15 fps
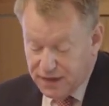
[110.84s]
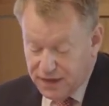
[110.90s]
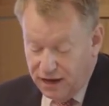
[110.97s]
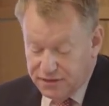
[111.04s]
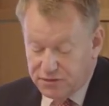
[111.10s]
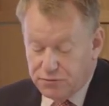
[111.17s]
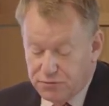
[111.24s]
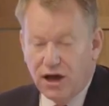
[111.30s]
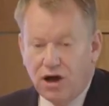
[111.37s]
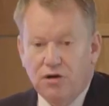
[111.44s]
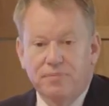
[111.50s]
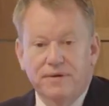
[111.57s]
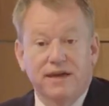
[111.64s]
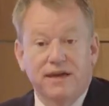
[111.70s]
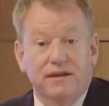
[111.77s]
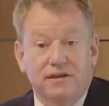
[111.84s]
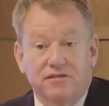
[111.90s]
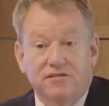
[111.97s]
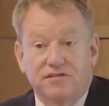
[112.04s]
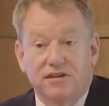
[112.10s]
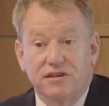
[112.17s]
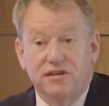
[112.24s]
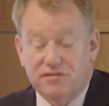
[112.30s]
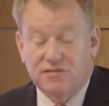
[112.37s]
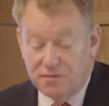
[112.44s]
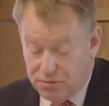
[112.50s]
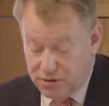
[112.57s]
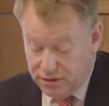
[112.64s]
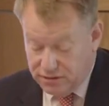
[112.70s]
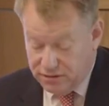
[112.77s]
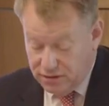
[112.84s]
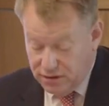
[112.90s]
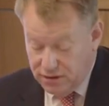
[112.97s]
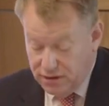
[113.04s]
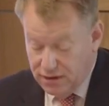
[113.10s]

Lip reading: I think we are beginning to see this in Britain.